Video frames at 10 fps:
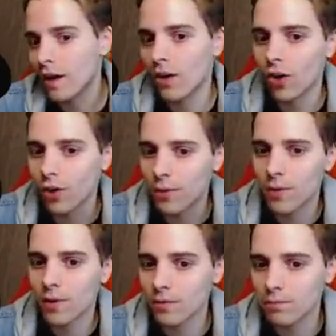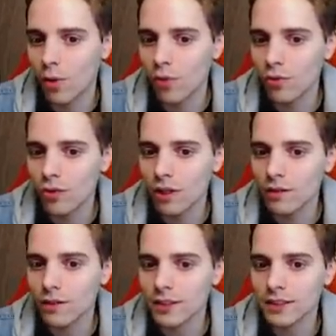our both
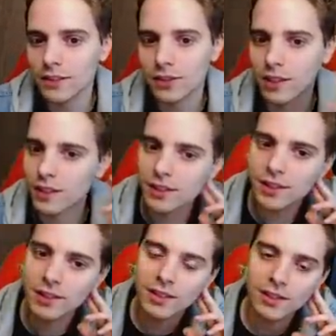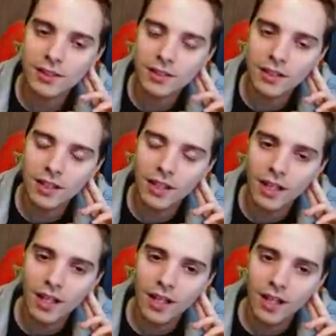of our single strike energies.
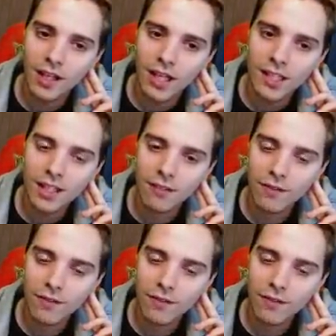It's like